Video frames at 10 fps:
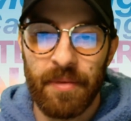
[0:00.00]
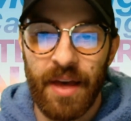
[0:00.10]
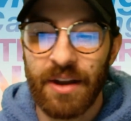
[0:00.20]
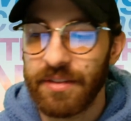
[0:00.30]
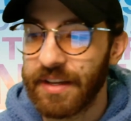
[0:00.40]

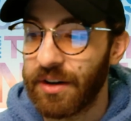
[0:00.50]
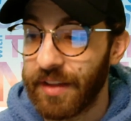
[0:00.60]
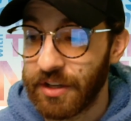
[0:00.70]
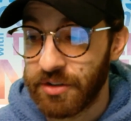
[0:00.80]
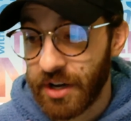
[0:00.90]
I don't think it'll
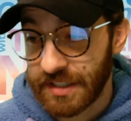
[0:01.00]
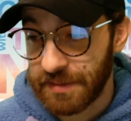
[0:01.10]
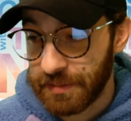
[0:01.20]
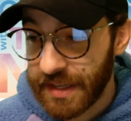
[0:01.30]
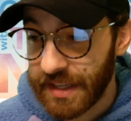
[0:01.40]
let you talk to
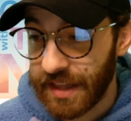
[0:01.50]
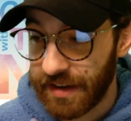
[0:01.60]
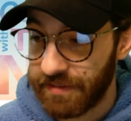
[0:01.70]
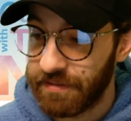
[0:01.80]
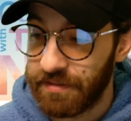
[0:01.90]
me
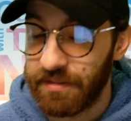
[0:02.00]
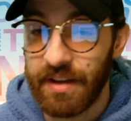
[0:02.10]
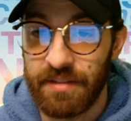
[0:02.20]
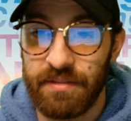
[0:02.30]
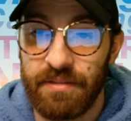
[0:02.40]
like
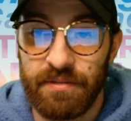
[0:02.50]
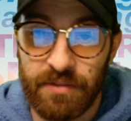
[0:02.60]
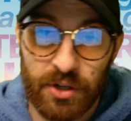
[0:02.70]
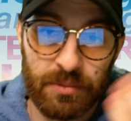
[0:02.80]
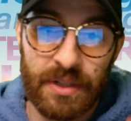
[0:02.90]

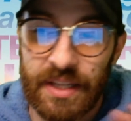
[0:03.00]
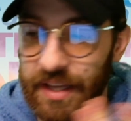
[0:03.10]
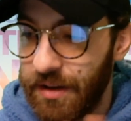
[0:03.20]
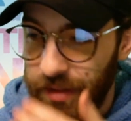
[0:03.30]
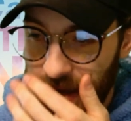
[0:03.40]

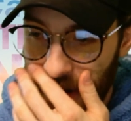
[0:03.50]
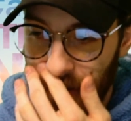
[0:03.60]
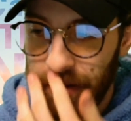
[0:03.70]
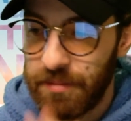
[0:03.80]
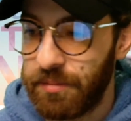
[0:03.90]
verbally out
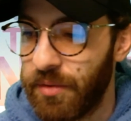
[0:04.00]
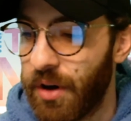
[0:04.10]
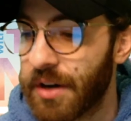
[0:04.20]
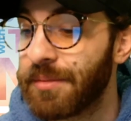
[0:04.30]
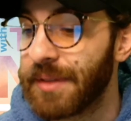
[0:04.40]
loud,
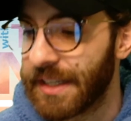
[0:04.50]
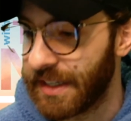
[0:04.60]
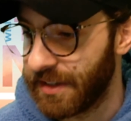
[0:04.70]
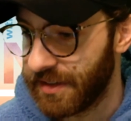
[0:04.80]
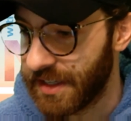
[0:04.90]

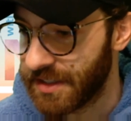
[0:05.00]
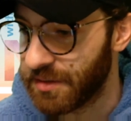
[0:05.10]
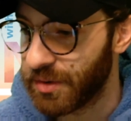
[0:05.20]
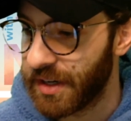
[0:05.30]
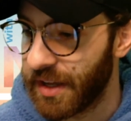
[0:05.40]
audibly. That's the
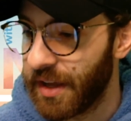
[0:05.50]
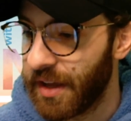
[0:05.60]
word.